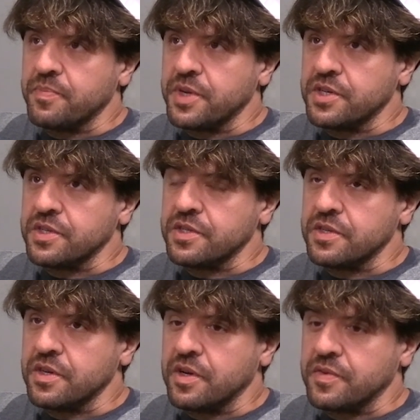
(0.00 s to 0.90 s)

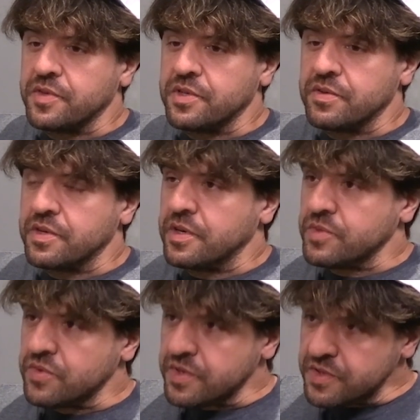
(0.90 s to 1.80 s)
patients often don't
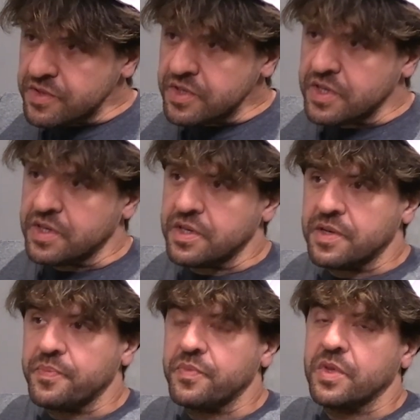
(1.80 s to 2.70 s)
come to us,
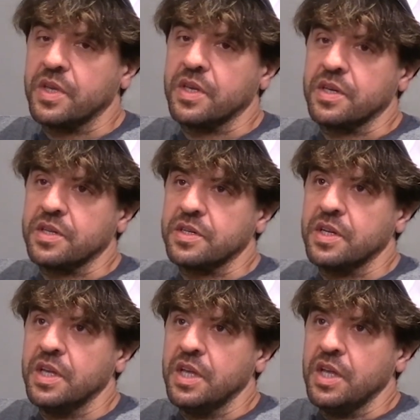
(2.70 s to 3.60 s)
and